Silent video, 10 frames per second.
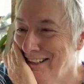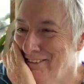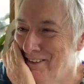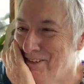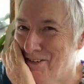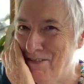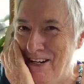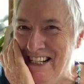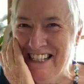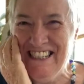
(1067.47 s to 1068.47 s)
oh,
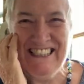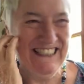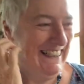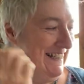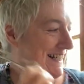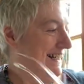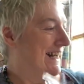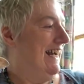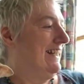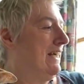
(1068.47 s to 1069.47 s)
Norma.
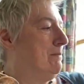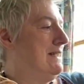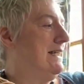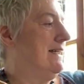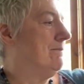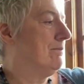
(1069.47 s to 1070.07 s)
And a cup of tea.